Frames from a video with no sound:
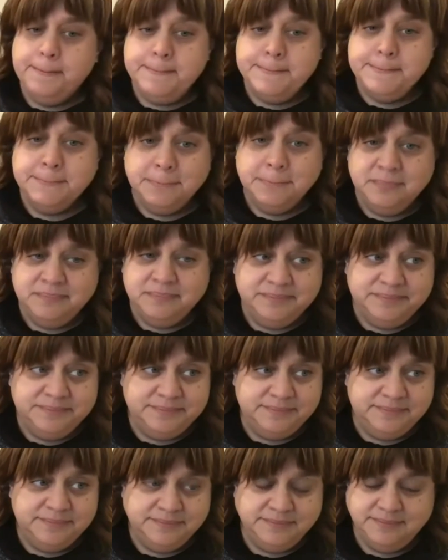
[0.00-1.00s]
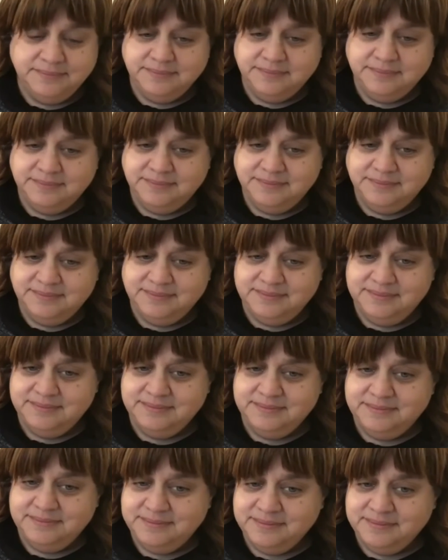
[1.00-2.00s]

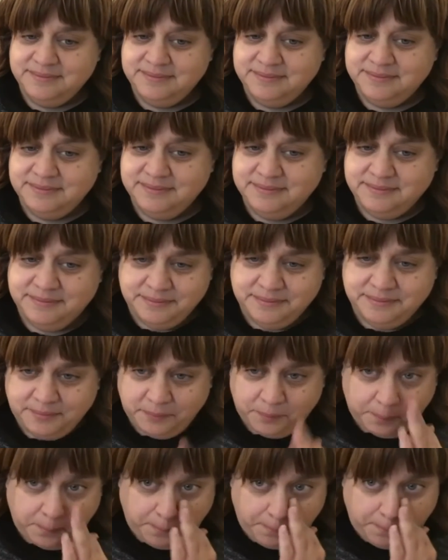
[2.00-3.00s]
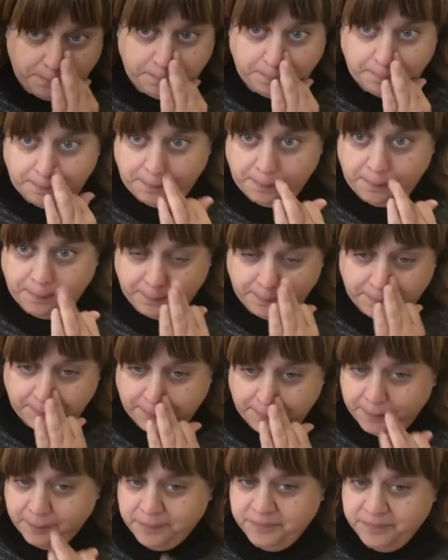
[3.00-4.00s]

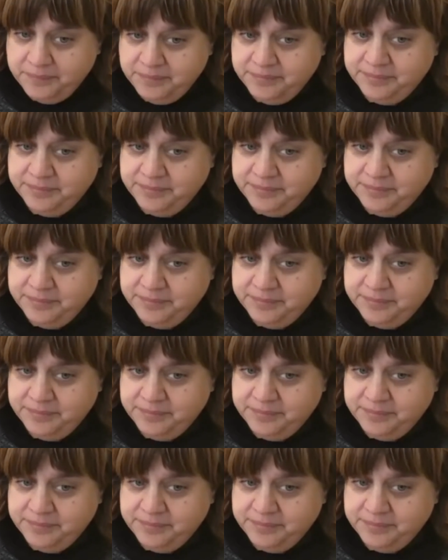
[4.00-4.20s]
No one is speaking in this clip.